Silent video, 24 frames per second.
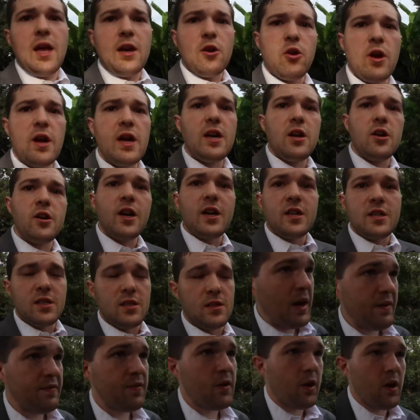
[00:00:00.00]
and grand introduction
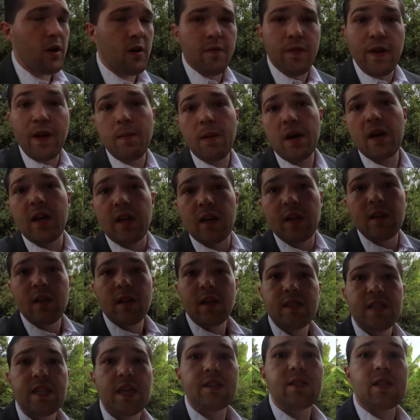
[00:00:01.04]
by far. If anybody
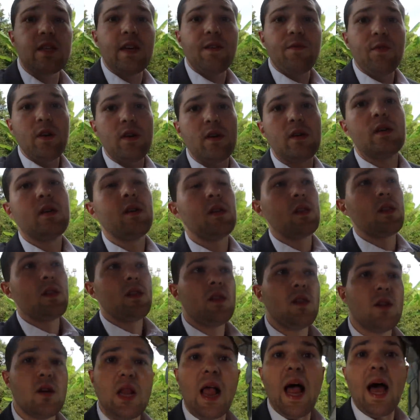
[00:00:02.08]
tells you different,
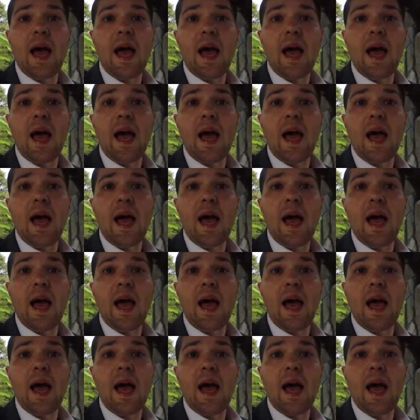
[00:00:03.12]
they're